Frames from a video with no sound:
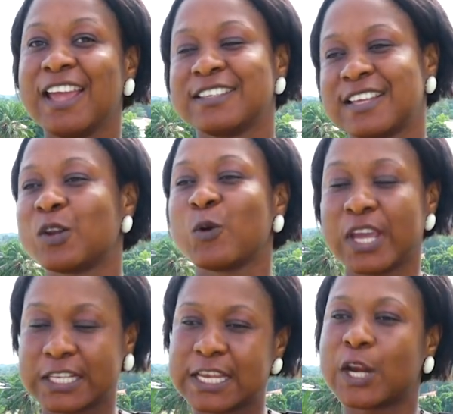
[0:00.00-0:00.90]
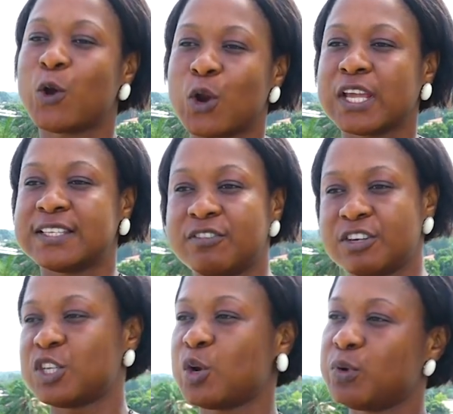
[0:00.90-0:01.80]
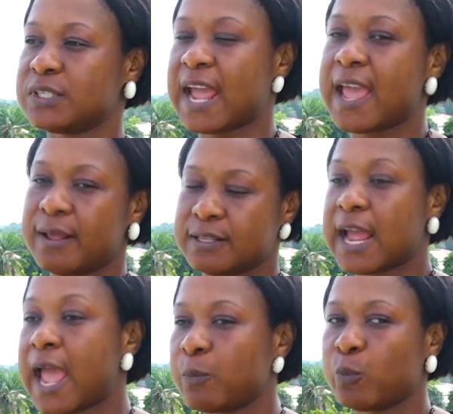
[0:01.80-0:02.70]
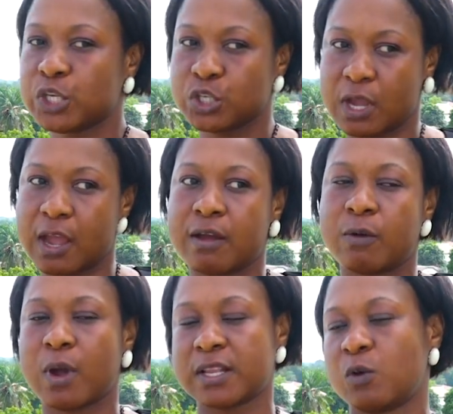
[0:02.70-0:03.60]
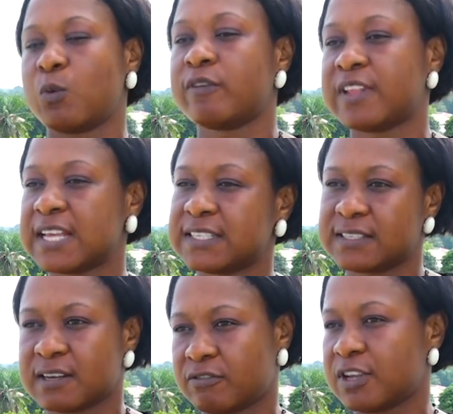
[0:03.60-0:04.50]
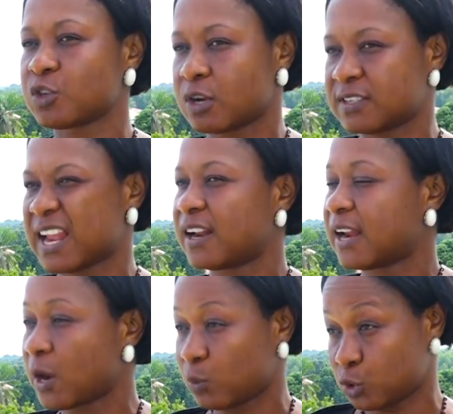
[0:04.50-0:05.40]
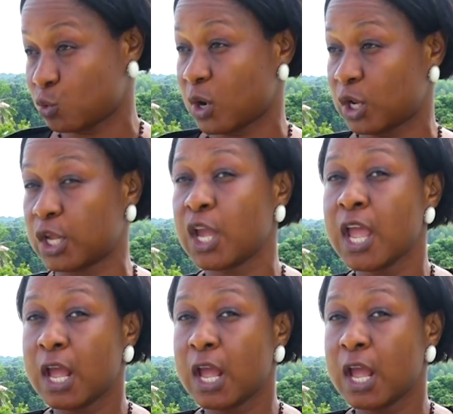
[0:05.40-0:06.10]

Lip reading: said, okay, 10 o'clock is a reasonable time, which I think one of the assistants raised concern that 9 was too early